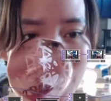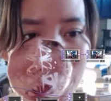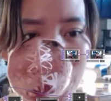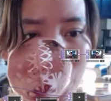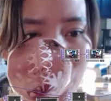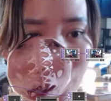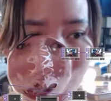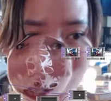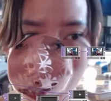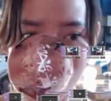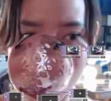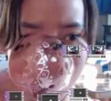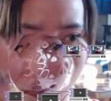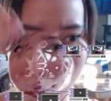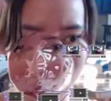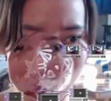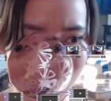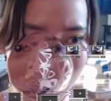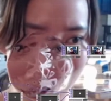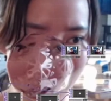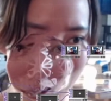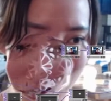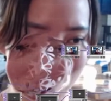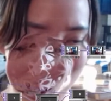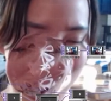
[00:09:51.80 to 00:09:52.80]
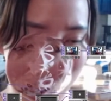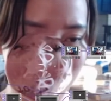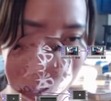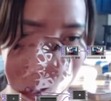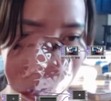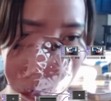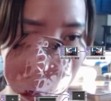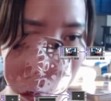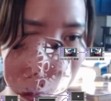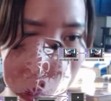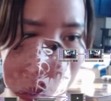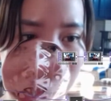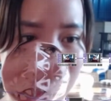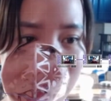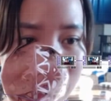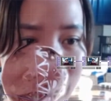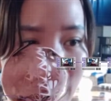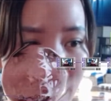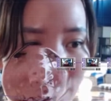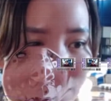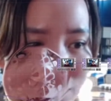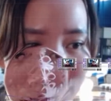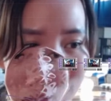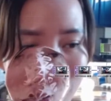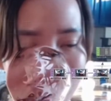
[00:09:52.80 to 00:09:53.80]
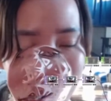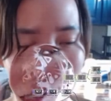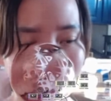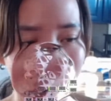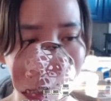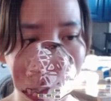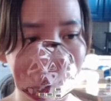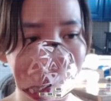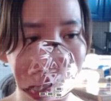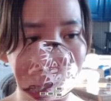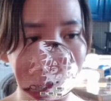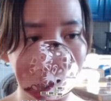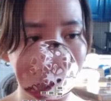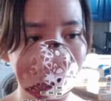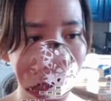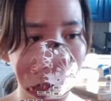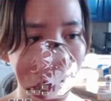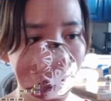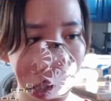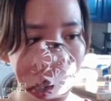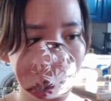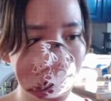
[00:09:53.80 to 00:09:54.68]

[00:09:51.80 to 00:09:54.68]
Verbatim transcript: where is my hand the most left and